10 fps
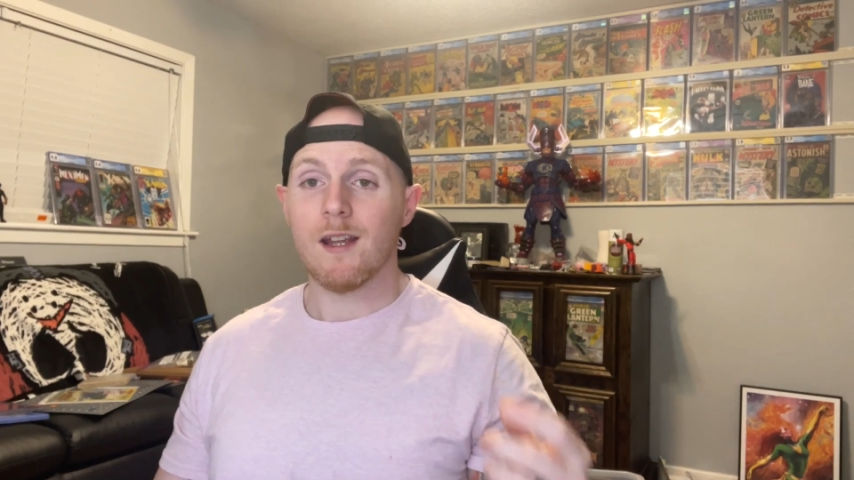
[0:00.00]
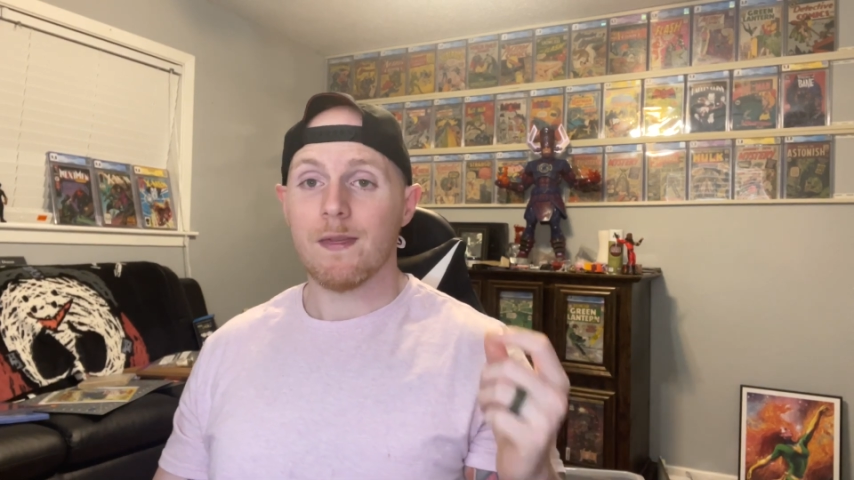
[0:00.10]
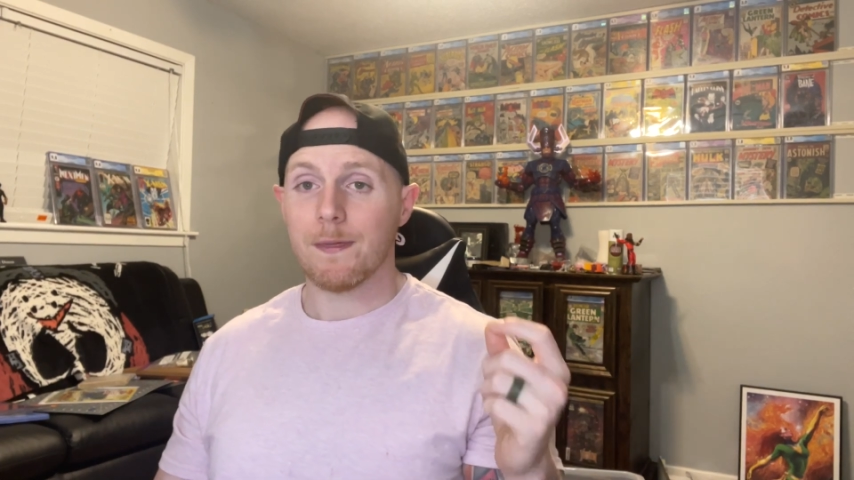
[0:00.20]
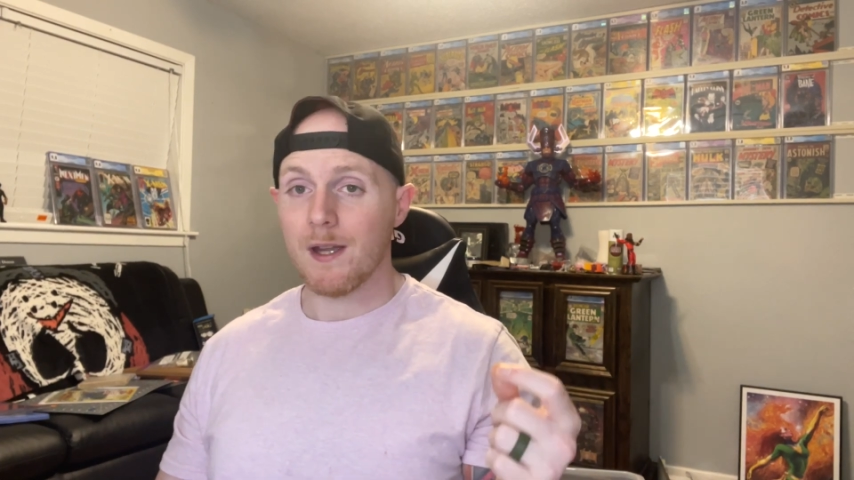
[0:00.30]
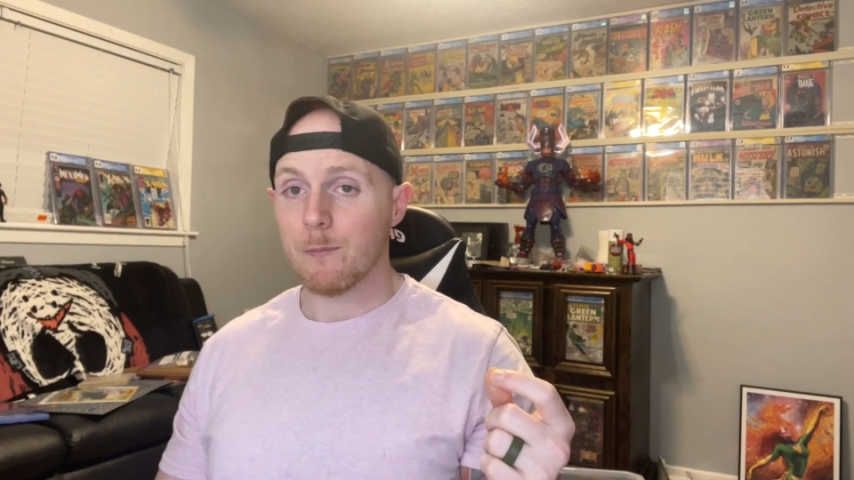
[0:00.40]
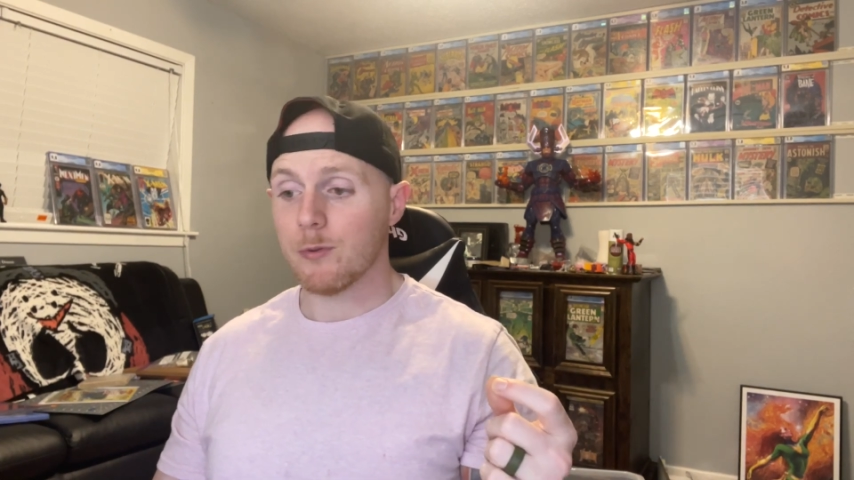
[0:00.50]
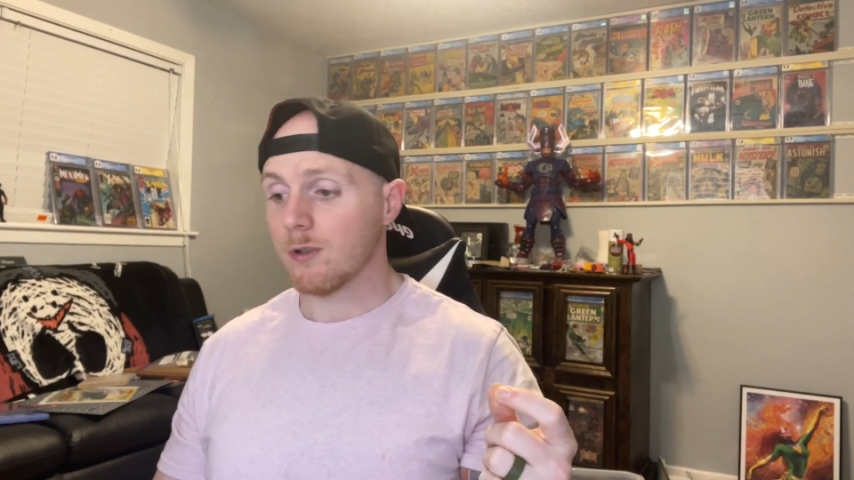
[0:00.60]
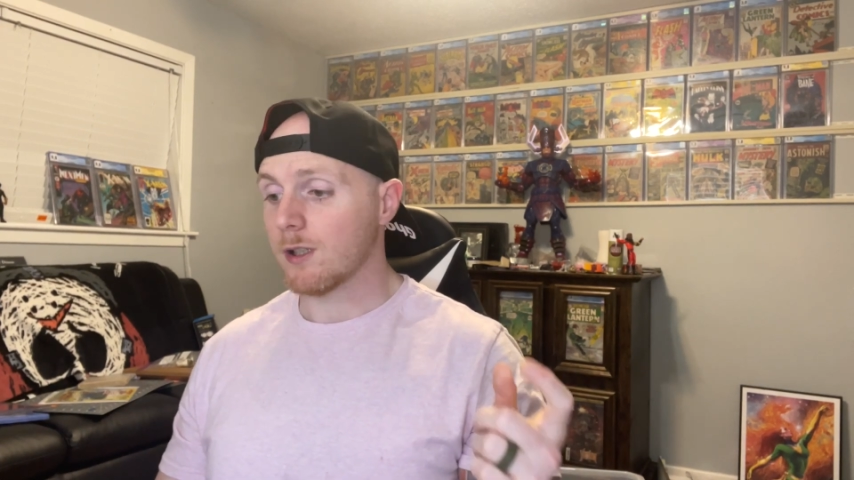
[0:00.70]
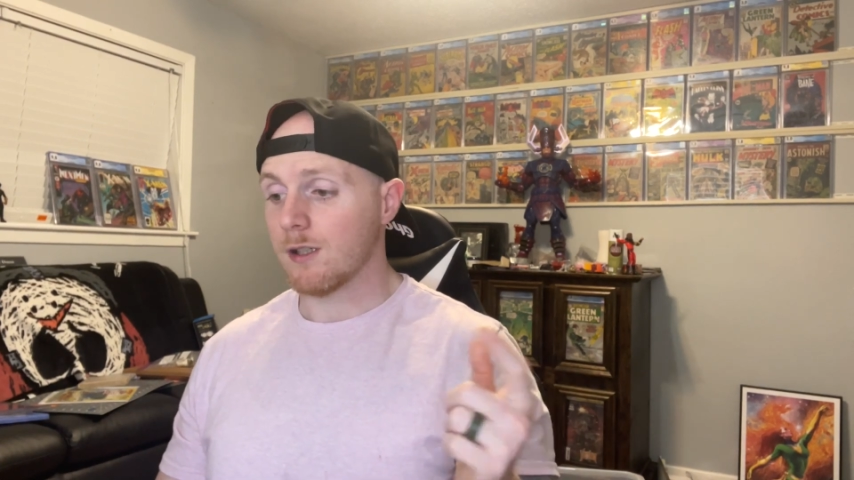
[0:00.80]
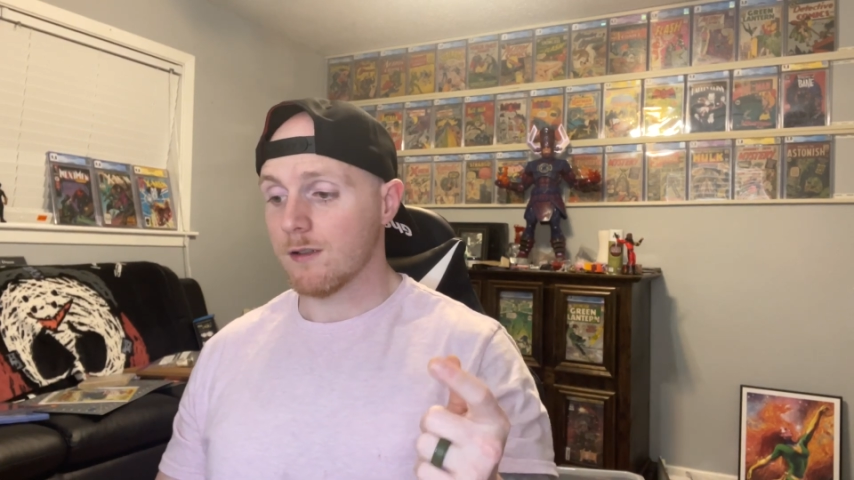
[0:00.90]
That book
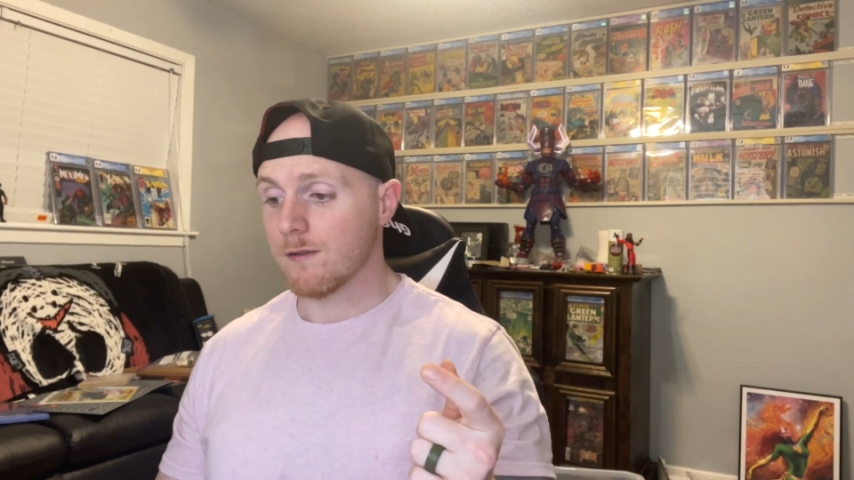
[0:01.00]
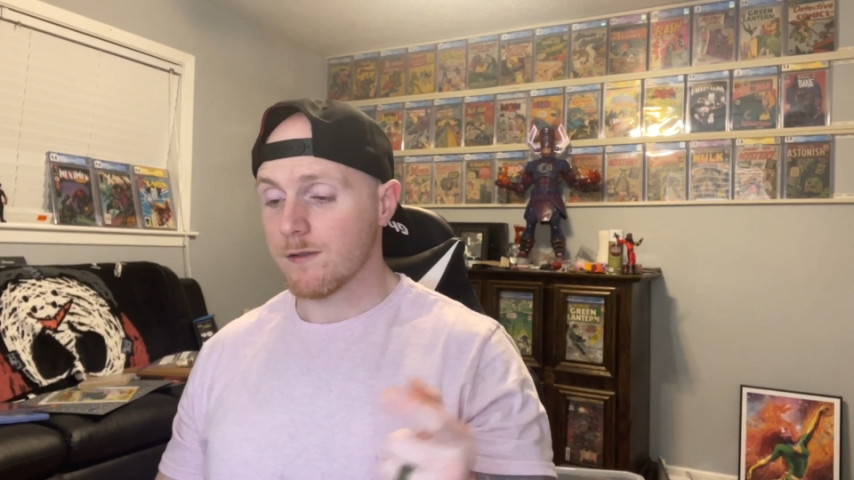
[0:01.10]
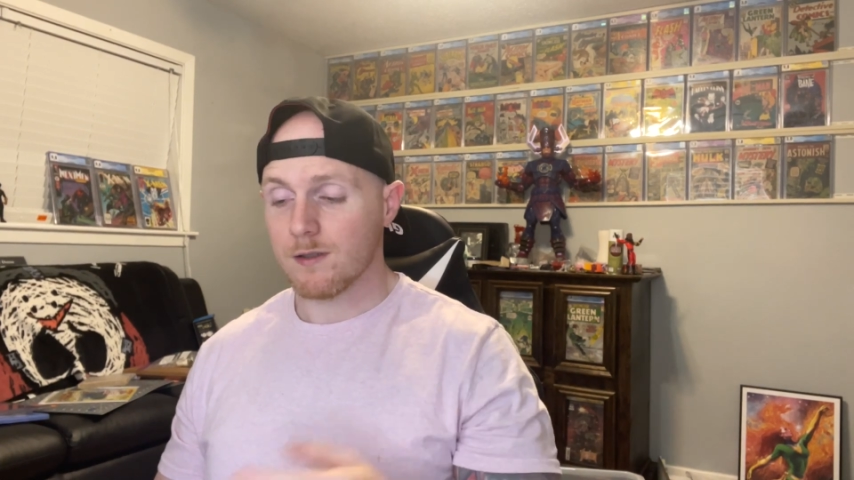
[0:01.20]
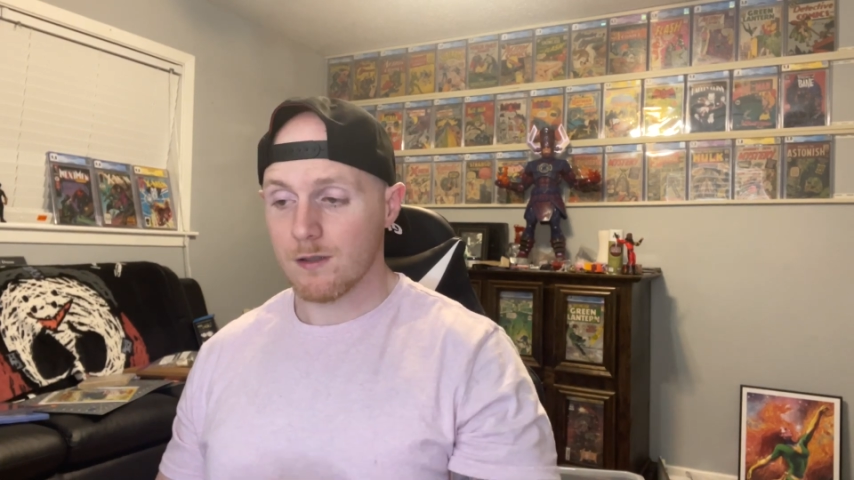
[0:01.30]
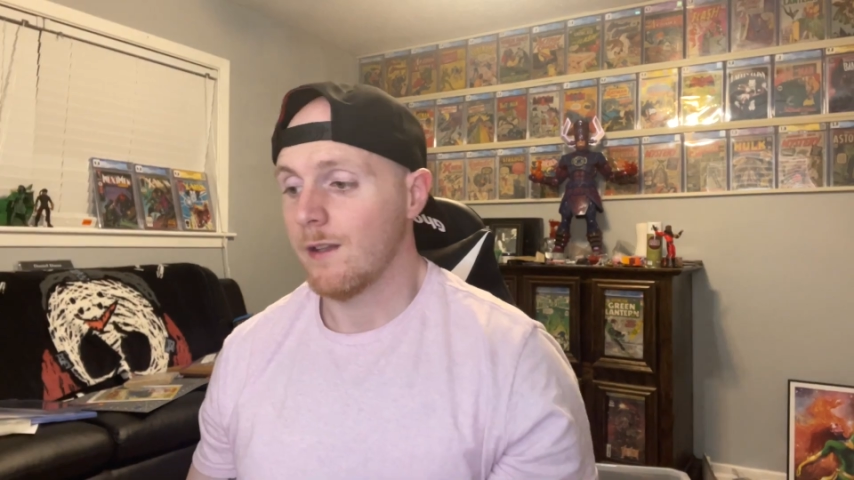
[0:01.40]
is